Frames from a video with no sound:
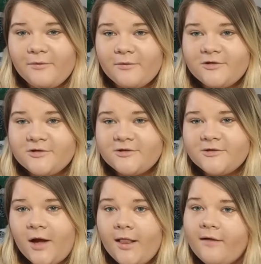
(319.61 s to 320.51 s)
not
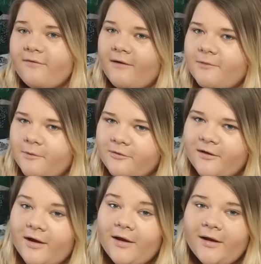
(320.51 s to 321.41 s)
just, I love Harry
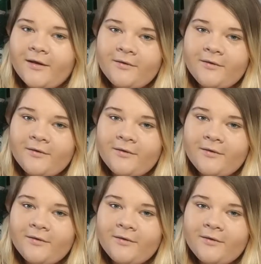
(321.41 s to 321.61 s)
Potter,